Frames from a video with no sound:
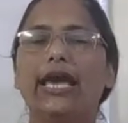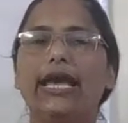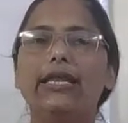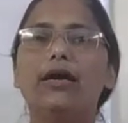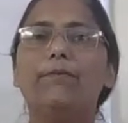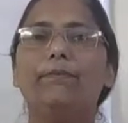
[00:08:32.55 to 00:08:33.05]

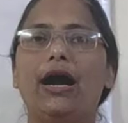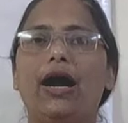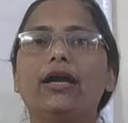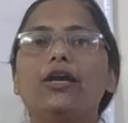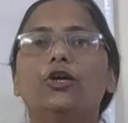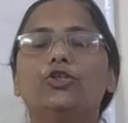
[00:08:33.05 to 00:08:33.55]
in a
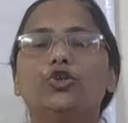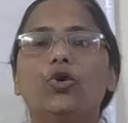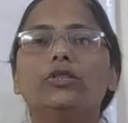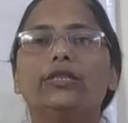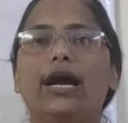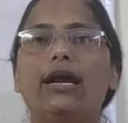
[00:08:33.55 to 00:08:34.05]
bank
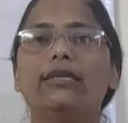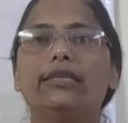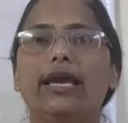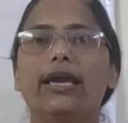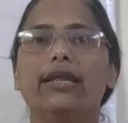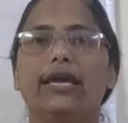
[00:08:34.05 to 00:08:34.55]
so that
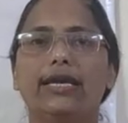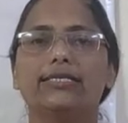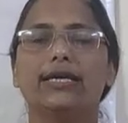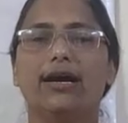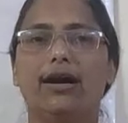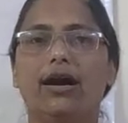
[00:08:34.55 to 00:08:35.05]
there
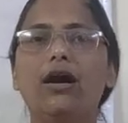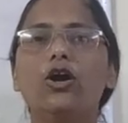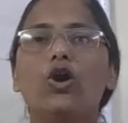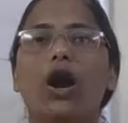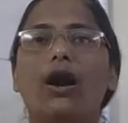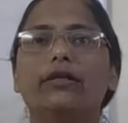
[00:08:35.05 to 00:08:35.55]
is
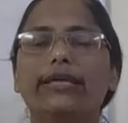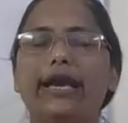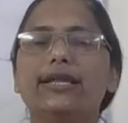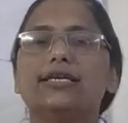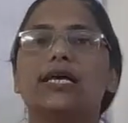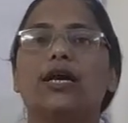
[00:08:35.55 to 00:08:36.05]

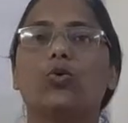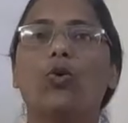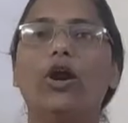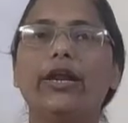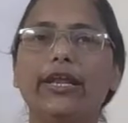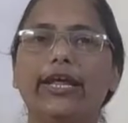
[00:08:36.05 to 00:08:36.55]
a
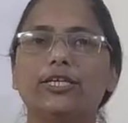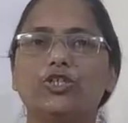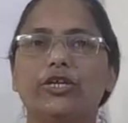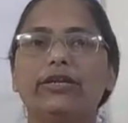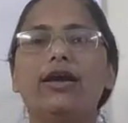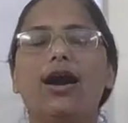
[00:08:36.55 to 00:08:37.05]

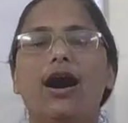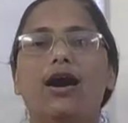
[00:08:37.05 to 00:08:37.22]
coordination